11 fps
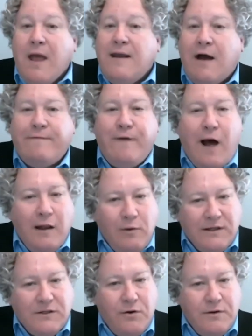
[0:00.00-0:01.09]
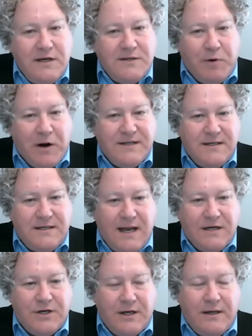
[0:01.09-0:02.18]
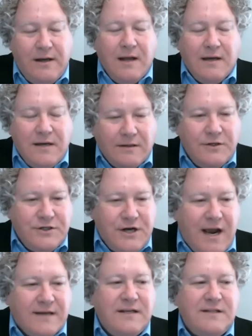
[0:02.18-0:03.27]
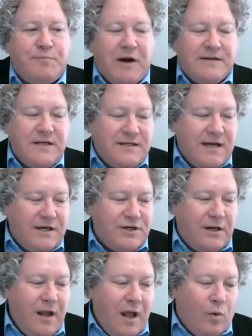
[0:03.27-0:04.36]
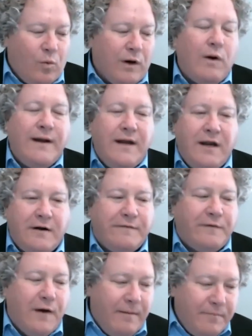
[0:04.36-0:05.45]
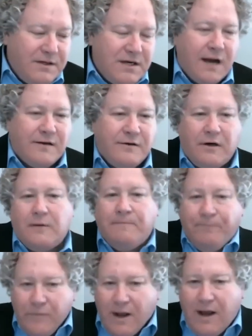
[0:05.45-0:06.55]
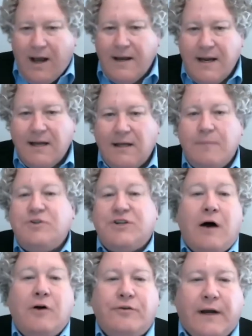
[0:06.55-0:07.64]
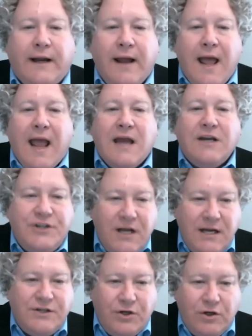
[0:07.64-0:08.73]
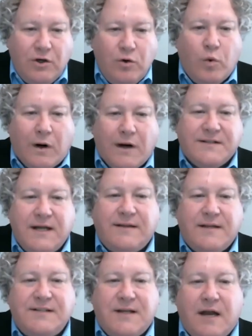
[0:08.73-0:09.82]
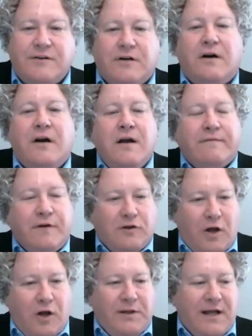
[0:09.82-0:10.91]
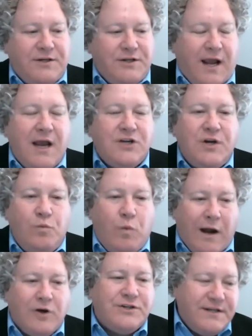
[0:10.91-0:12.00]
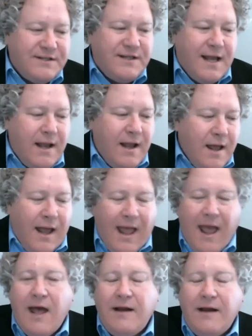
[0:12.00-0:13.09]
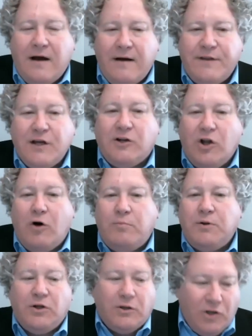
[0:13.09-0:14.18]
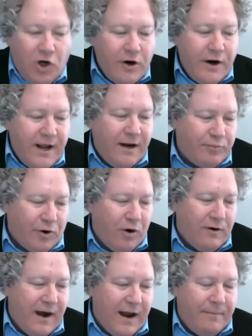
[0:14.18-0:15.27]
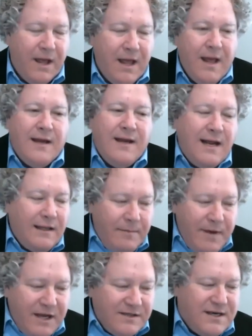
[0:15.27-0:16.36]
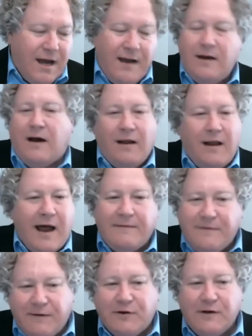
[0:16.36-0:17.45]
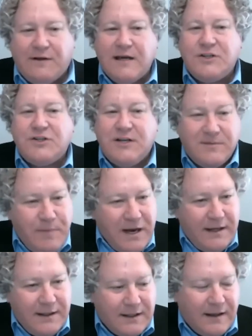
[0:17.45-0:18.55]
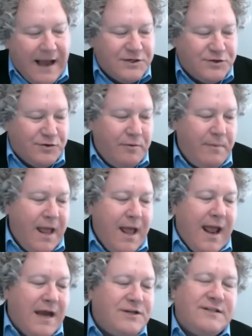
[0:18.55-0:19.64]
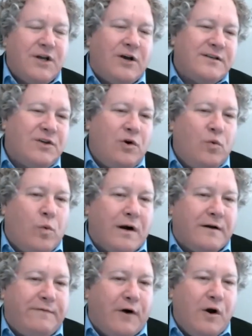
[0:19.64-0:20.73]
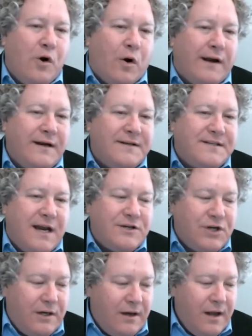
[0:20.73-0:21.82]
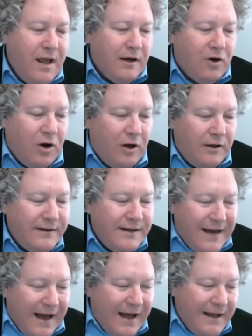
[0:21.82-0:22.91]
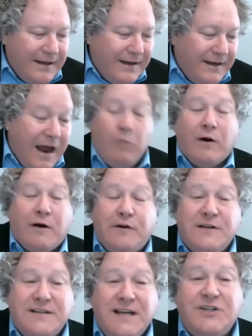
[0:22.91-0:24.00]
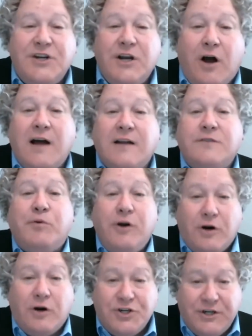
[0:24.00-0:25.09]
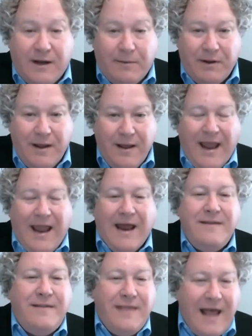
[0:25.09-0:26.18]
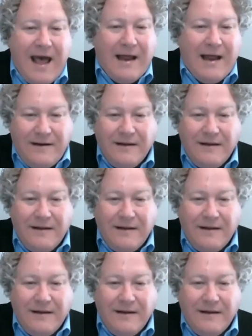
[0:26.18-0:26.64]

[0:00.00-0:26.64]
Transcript: Now, following Tony's presentation, Doctor Jackson's presentation, we're going to hear from Doctor Uh, Neelam Chowdhury, and she too works at the Center for Global Education, where she's the head of the Global Learning Program. Neelam has done a lot of different things. She's been in the classroom, and she's also worked for an organization called uh, Network for Teaching Entrepreneurship. And that